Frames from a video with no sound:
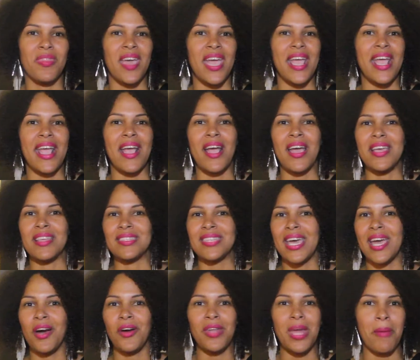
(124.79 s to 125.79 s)
It's
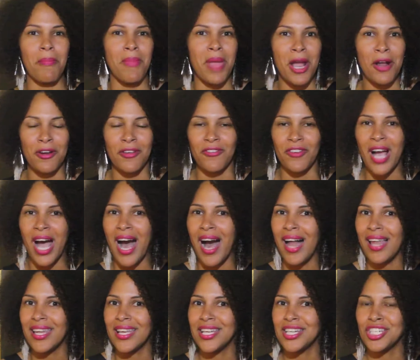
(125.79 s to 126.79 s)
held at Meredith
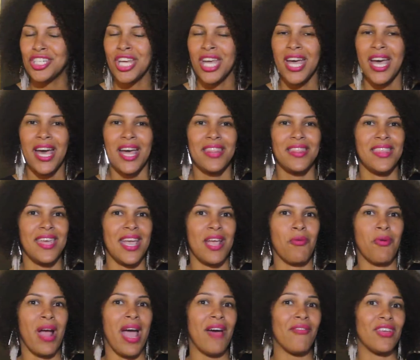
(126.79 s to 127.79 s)
College. They
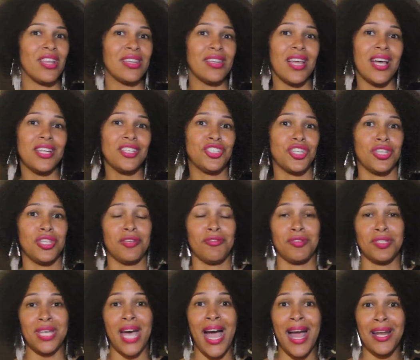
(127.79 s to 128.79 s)
were having lunch in their
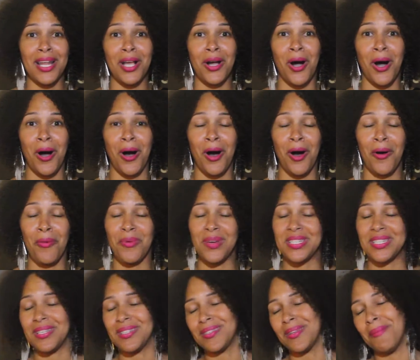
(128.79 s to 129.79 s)
dining hall,
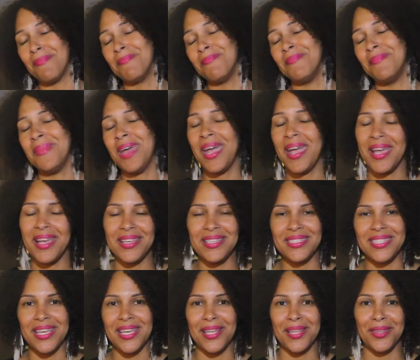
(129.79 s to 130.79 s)
which is
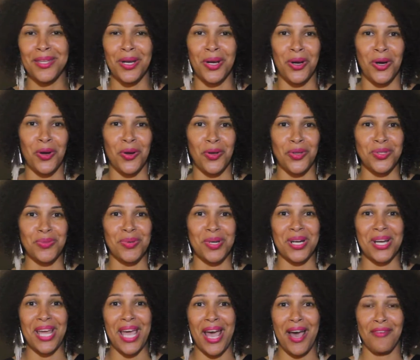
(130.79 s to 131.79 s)
amazing. The girls were
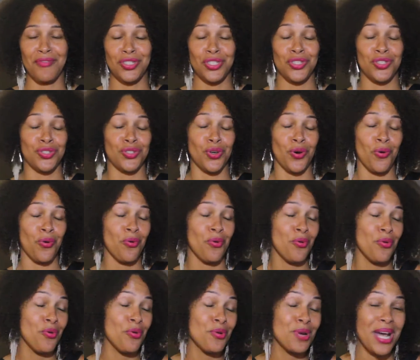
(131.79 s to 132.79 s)
going to have
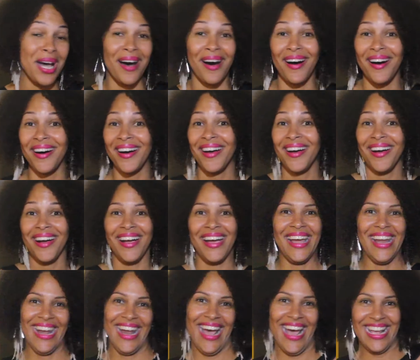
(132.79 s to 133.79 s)
soda
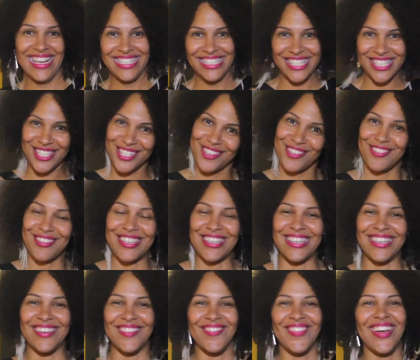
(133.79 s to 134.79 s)
and ice
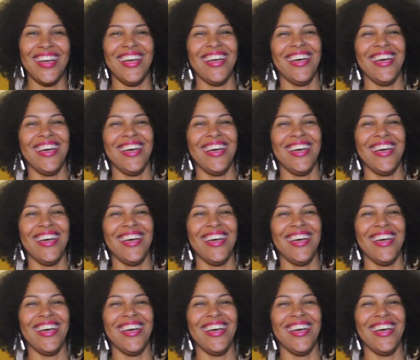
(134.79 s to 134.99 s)
cream.